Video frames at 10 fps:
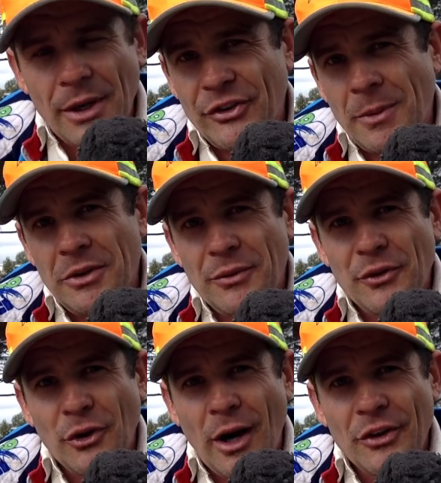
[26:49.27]
so many
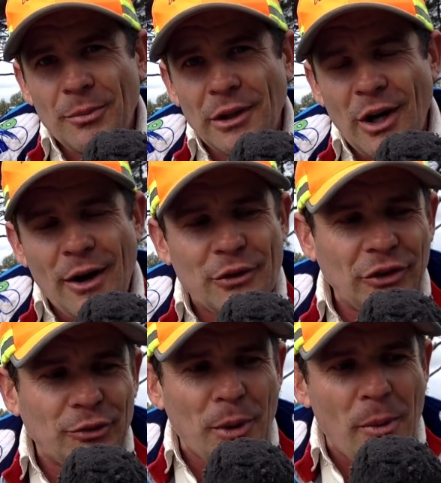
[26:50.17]
different diets in my life, just
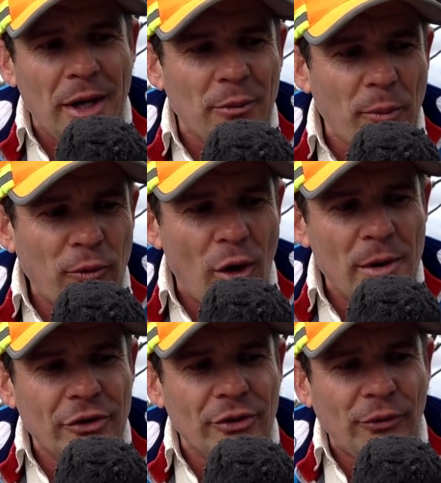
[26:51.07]
experimenting with
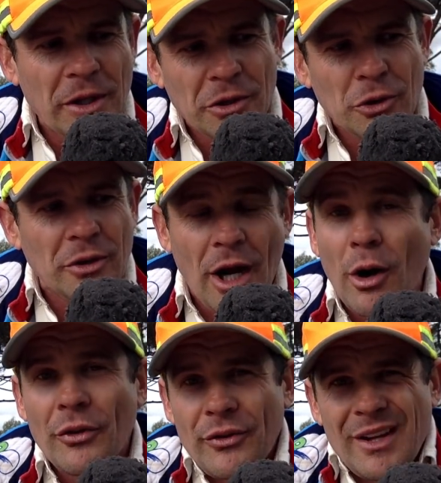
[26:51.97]
performance and feeling good and
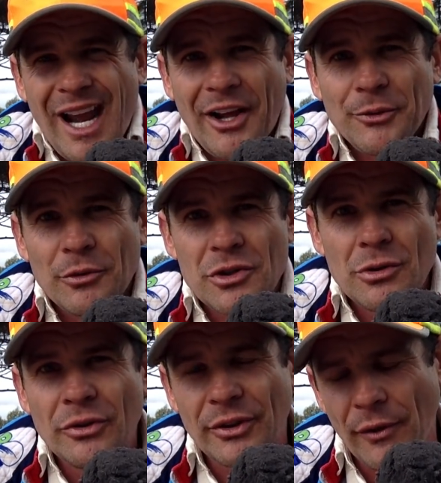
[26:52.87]
health, asthma
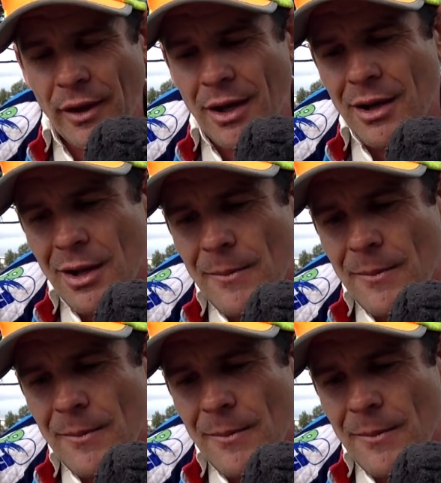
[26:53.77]
issues and stuff like that.